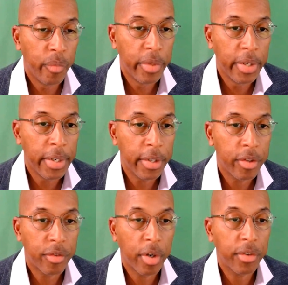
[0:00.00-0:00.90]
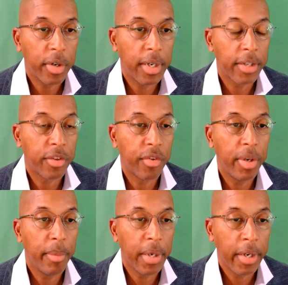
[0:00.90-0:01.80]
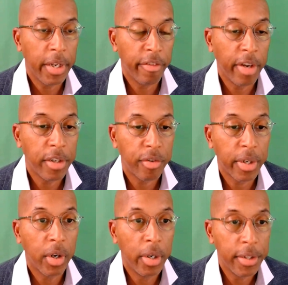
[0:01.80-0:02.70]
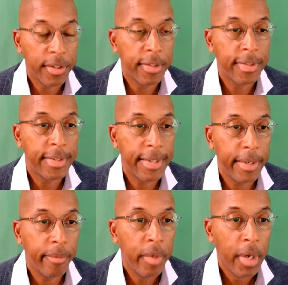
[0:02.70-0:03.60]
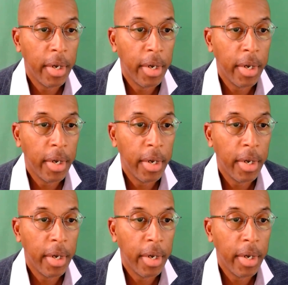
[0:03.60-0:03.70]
The Structural Extreme Events Reconnaissance Team,